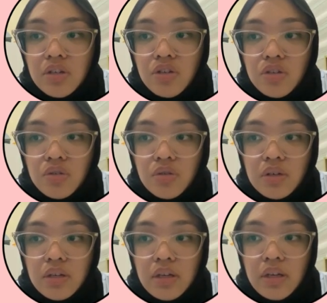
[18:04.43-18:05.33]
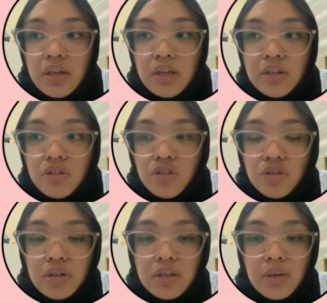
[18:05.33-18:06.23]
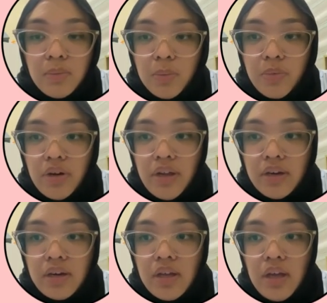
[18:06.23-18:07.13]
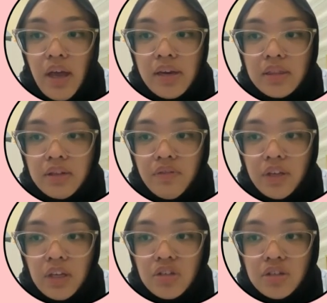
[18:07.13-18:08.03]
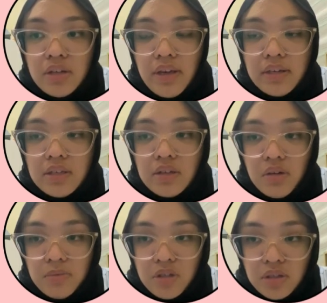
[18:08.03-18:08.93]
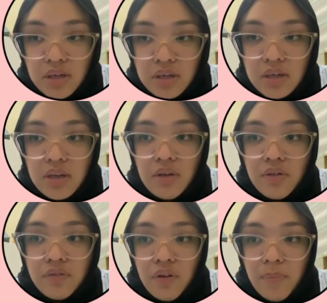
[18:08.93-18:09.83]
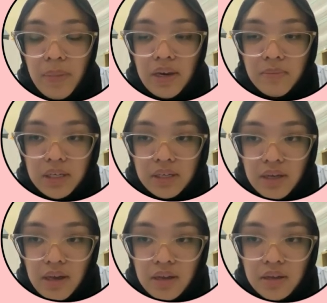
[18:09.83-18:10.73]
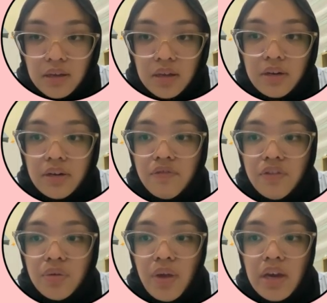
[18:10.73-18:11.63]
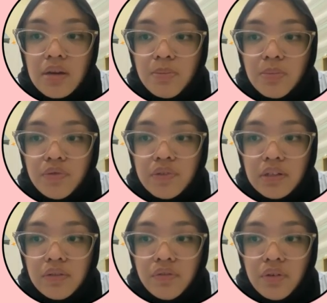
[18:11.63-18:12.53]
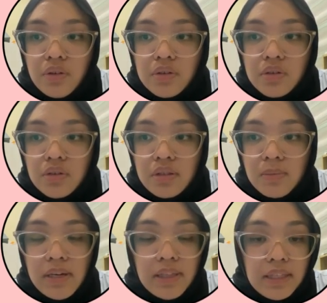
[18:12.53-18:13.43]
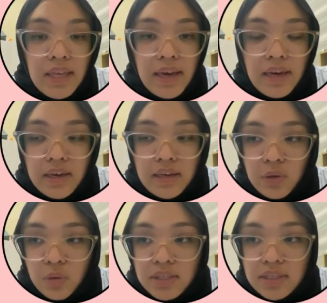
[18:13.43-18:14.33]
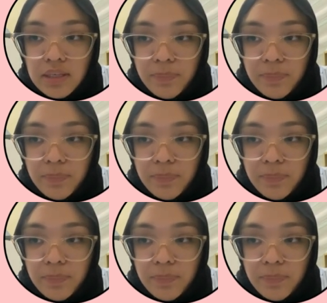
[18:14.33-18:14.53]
should ensure appropriate identification and description, format and media, review and approval for suitability and adequacy.